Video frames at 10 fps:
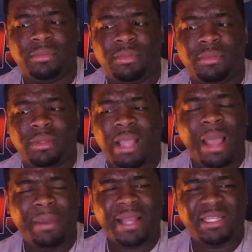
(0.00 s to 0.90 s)
I'm
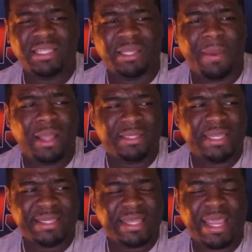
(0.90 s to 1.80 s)
not just about to
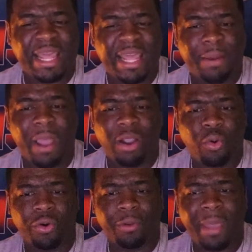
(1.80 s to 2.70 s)
saying that about
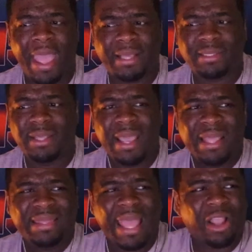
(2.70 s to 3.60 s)
quarterbacks.
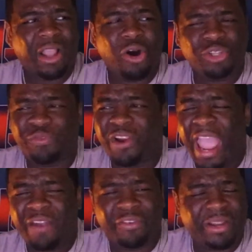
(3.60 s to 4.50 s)
That goes for
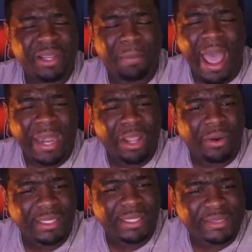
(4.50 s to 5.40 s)
everybody on
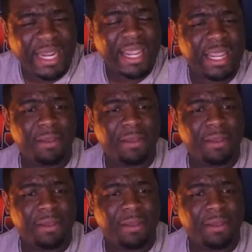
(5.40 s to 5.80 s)
the team.